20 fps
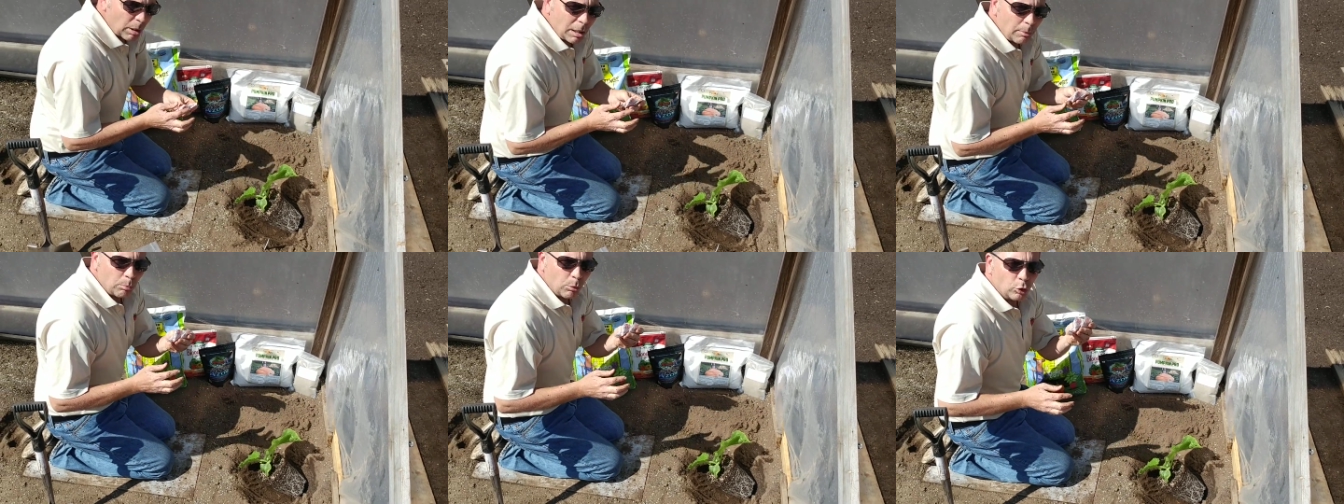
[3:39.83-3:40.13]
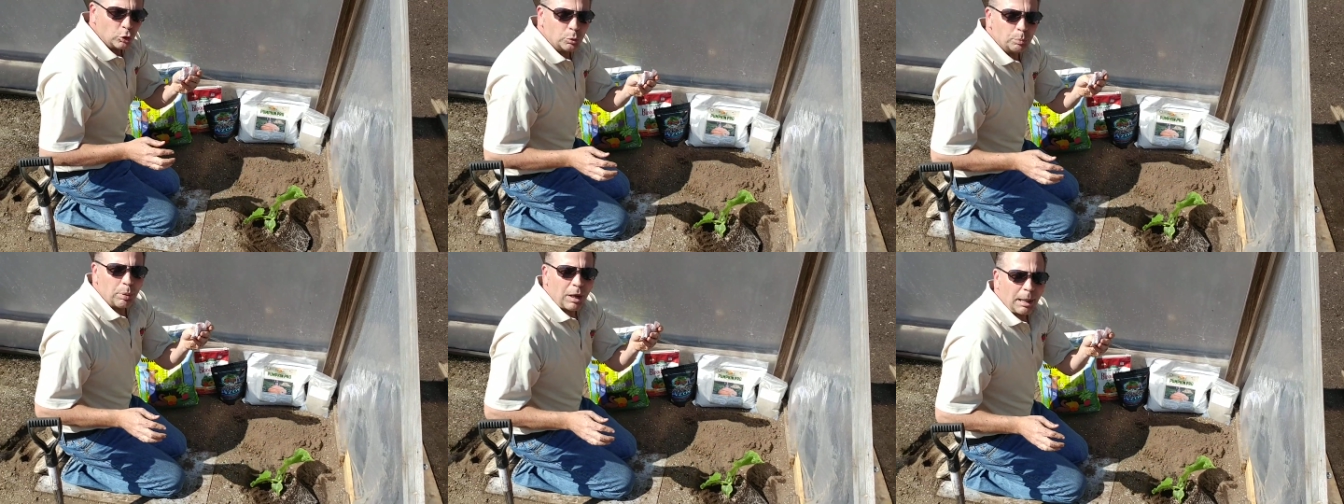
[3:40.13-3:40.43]
are my
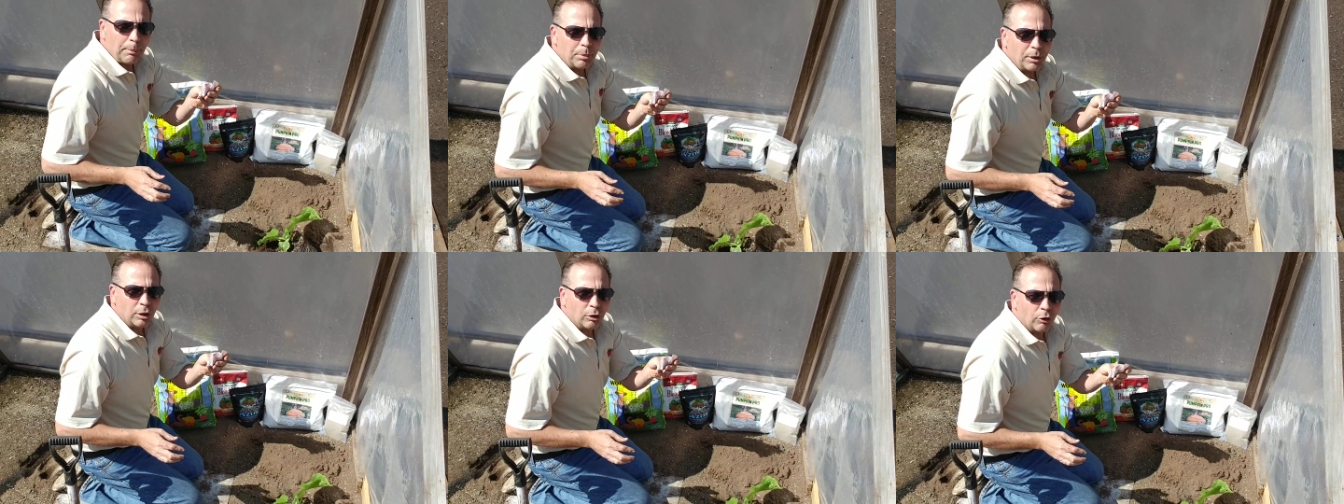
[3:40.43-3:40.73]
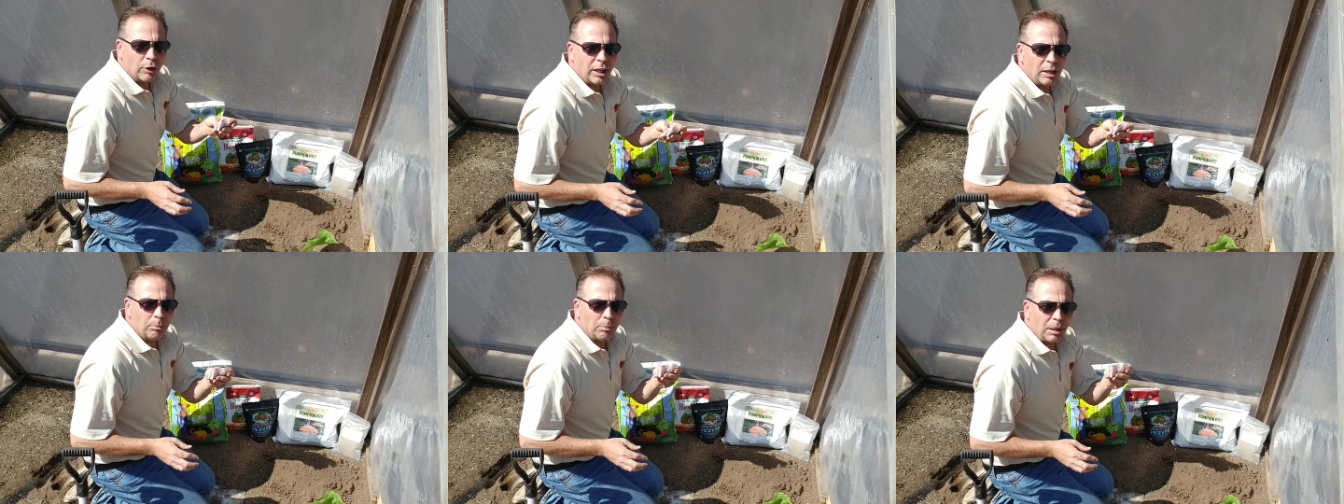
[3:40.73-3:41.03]
most
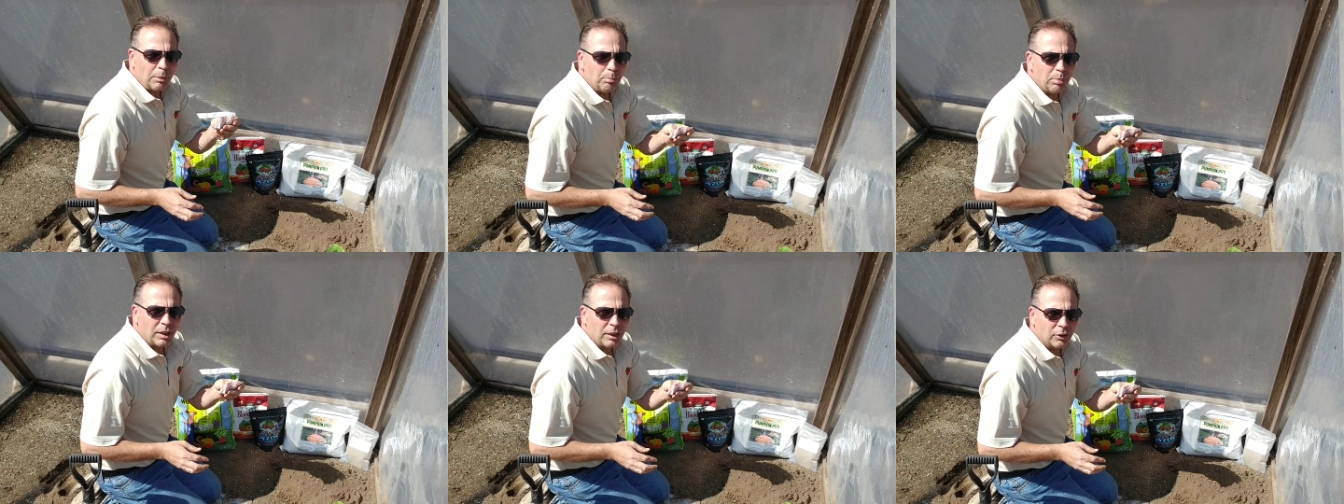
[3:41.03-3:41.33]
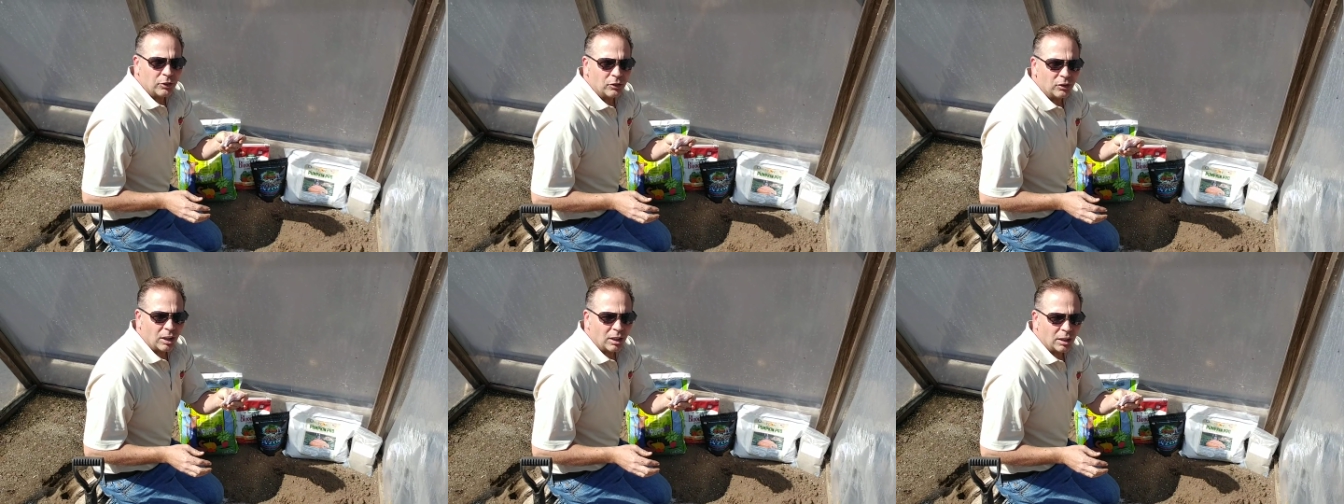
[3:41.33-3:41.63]
popular item, my
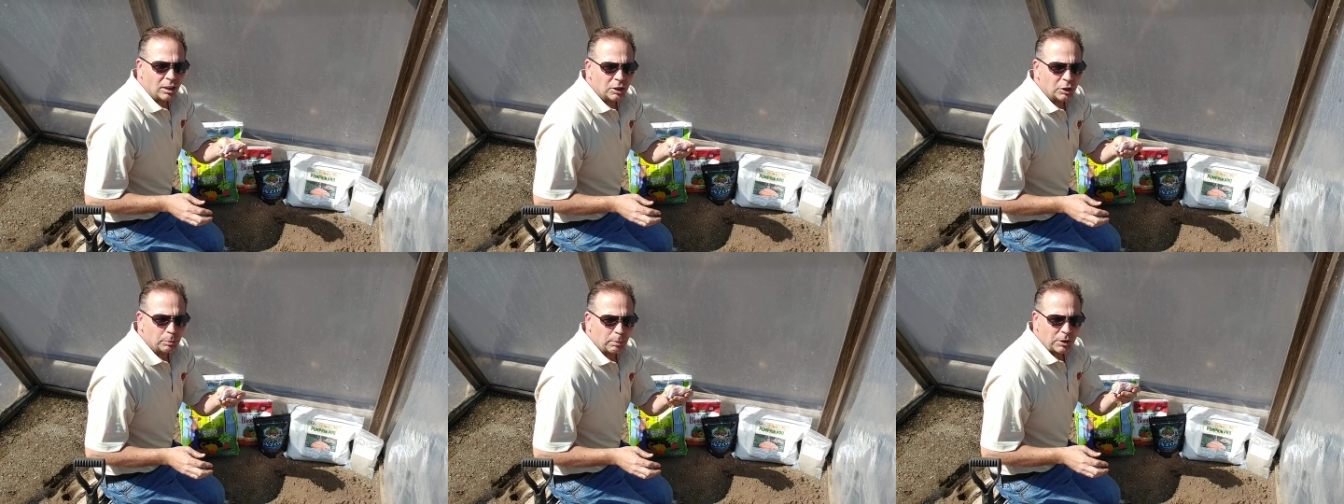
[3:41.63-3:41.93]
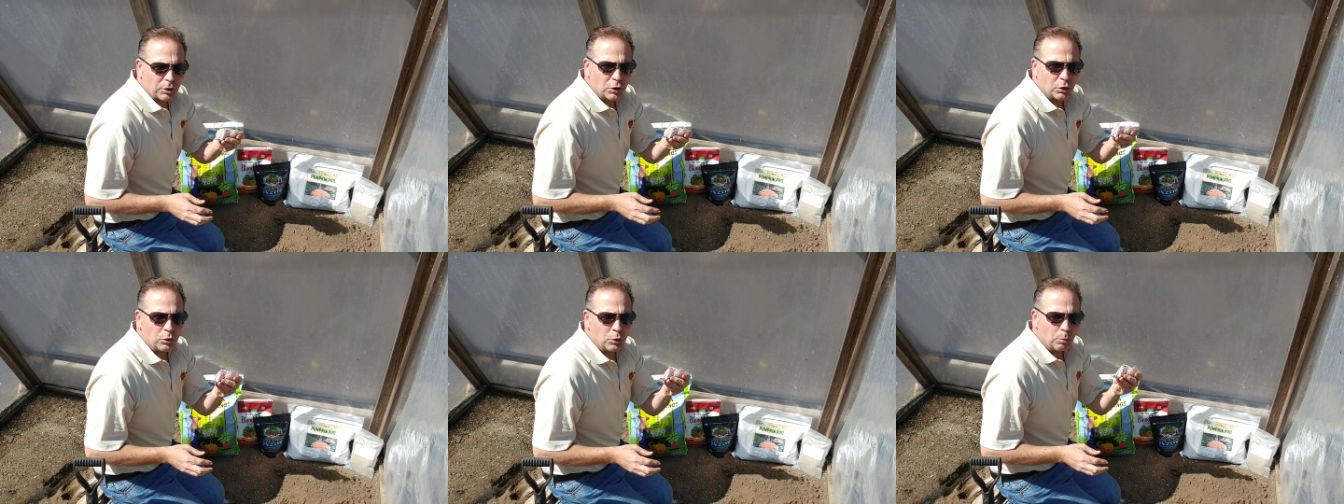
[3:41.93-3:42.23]
biggest seller,
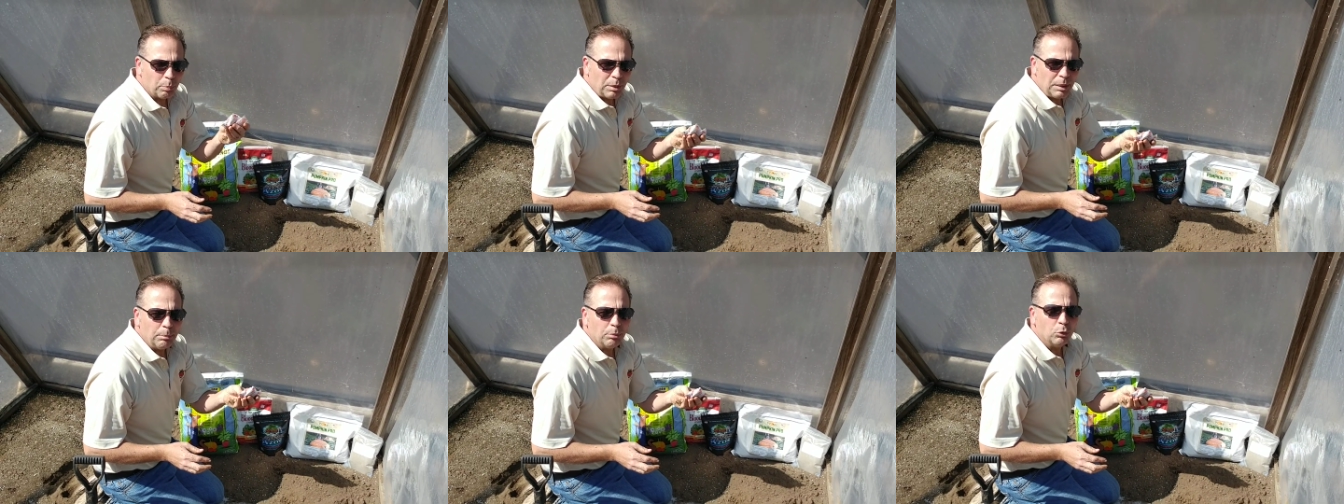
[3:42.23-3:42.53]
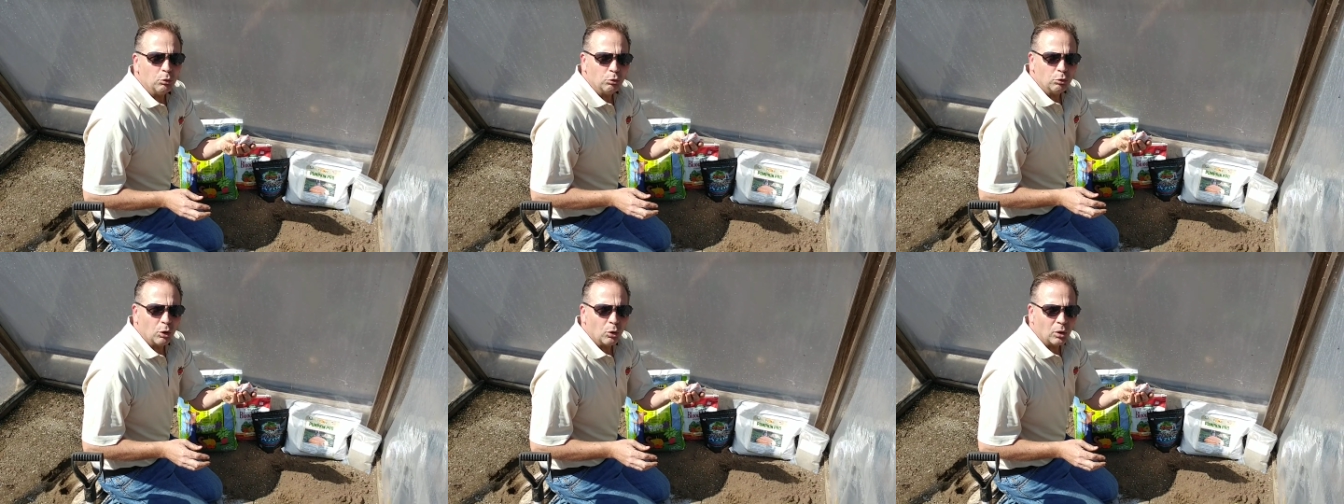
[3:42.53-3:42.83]
especially to
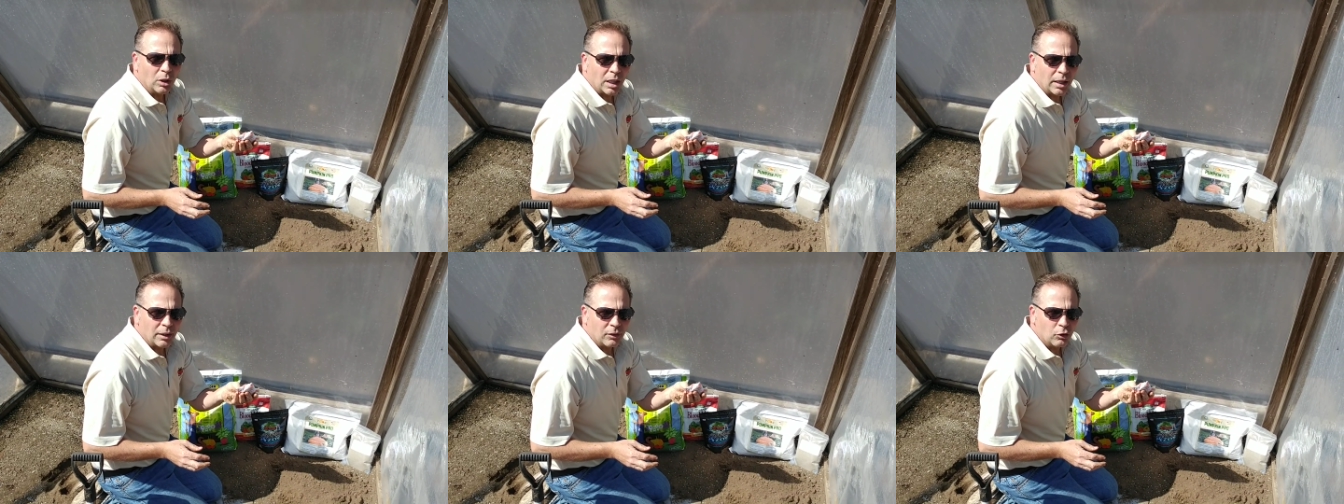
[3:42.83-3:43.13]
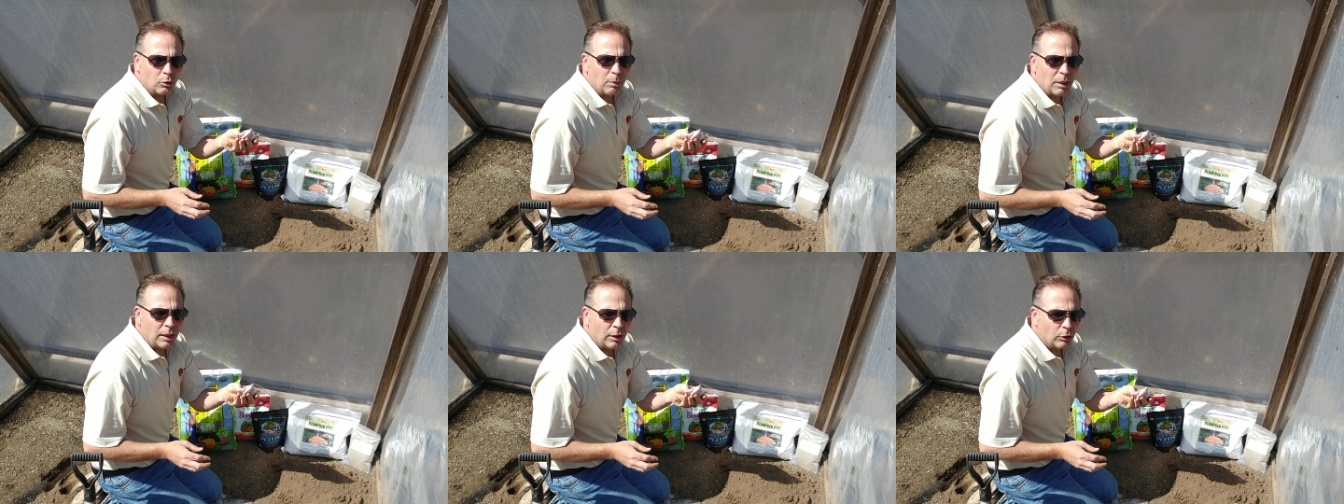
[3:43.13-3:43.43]
people who grow a lot
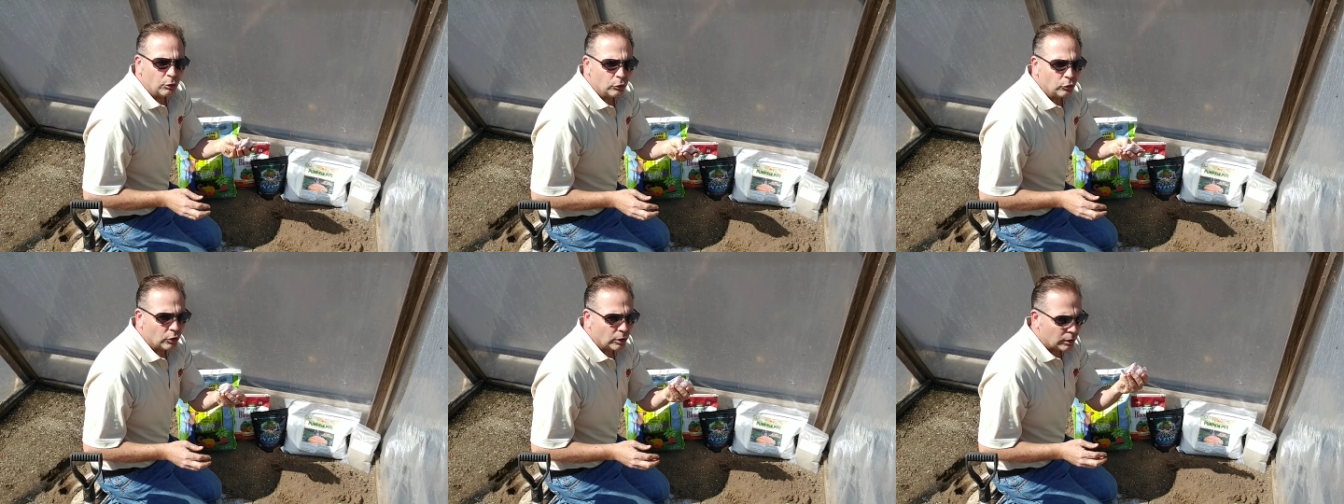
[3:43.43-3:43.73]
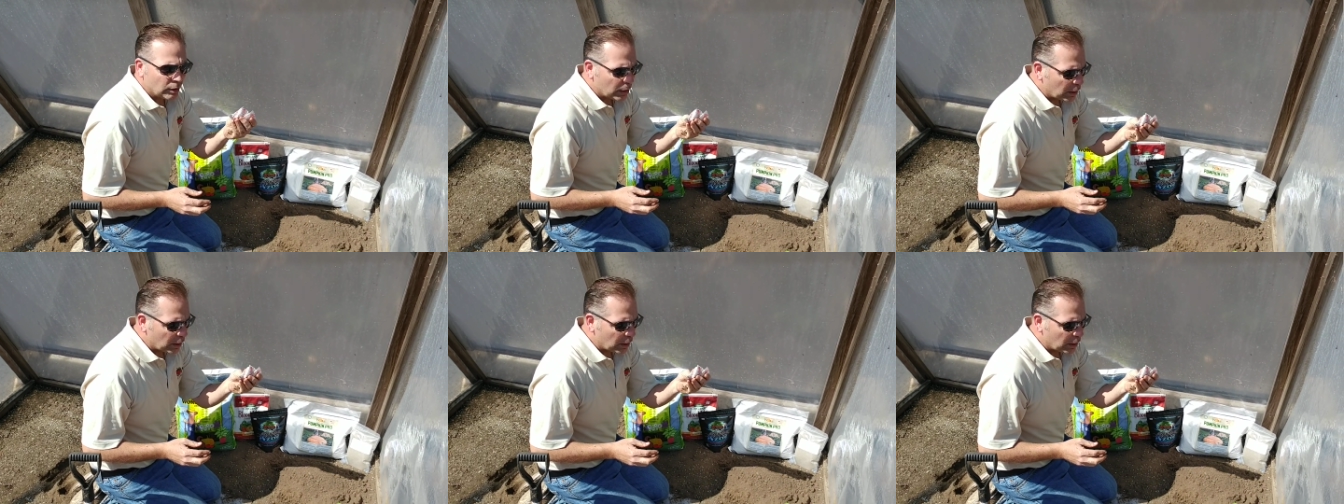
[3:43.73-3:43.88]
of tomatoes